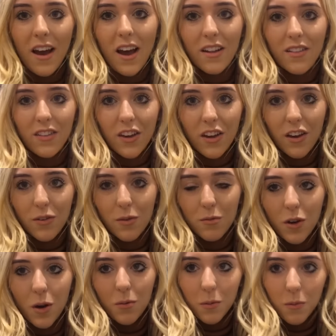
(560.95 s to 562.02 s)
and the girls from
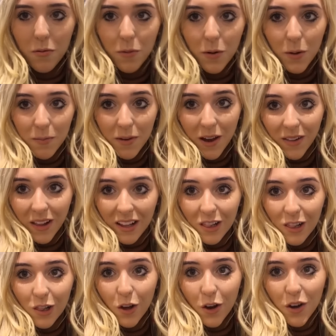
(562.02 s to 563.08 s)
Topshop have pulled me out like
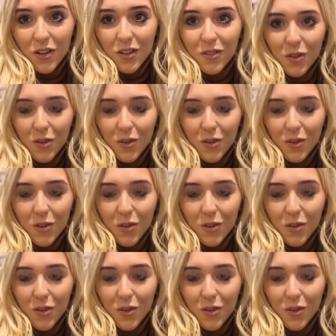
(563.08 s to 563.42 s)
loads of